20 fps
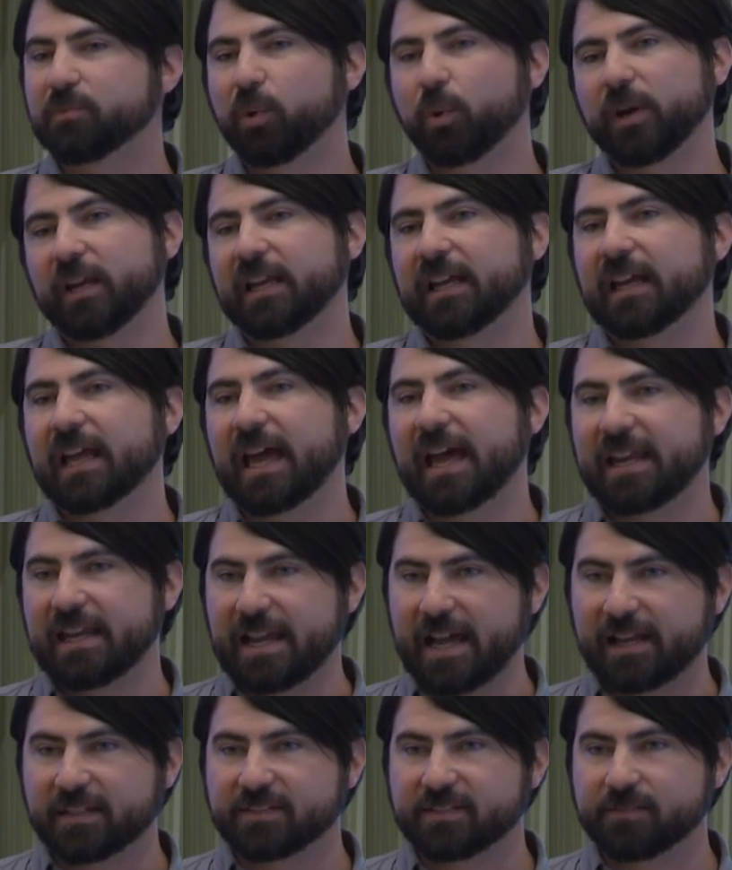pointing at
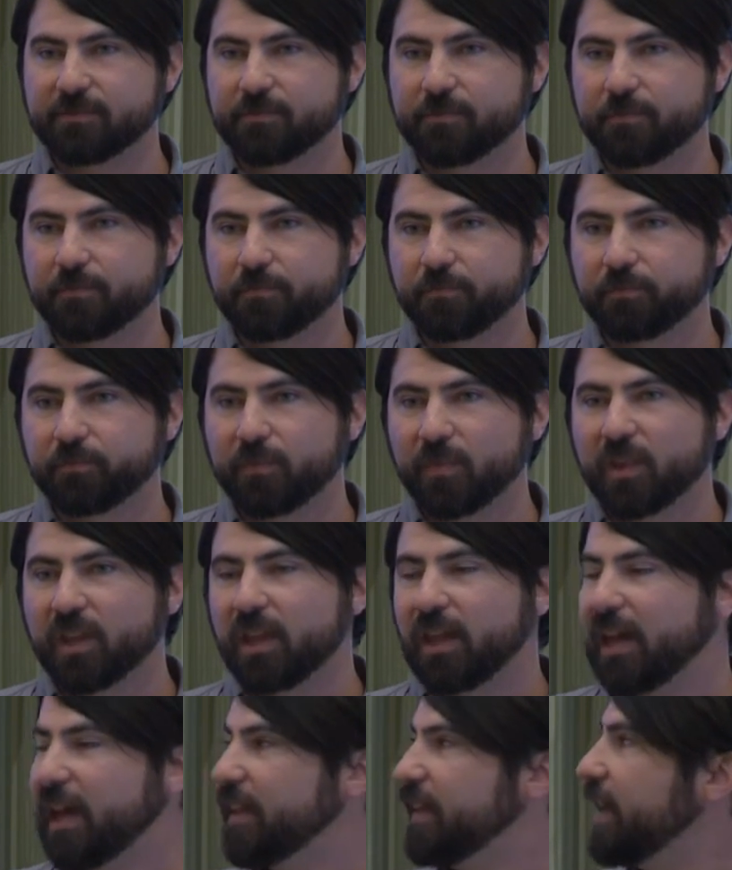next.
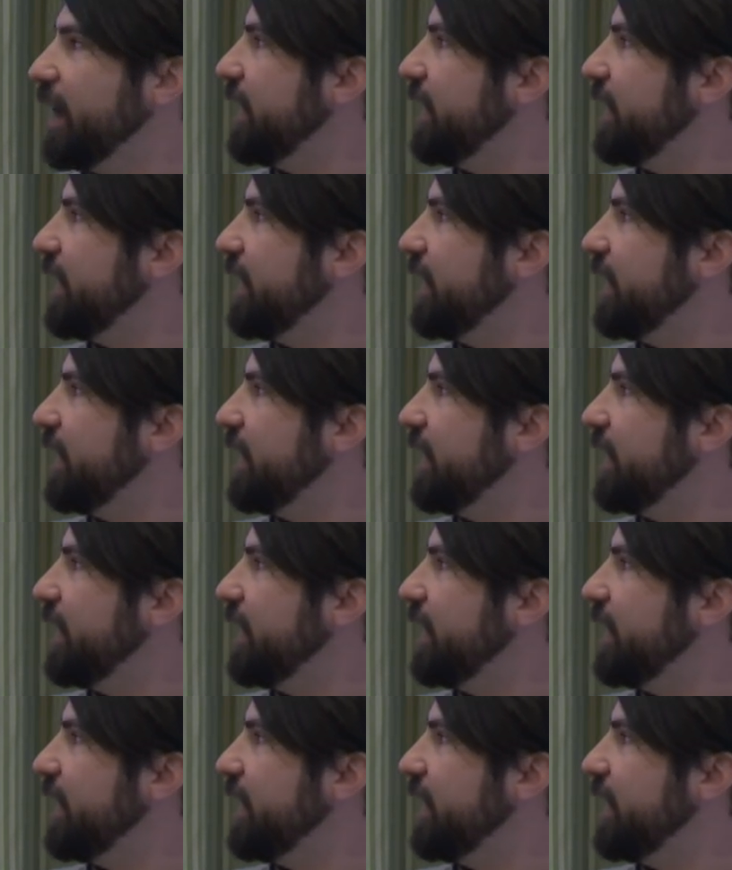And the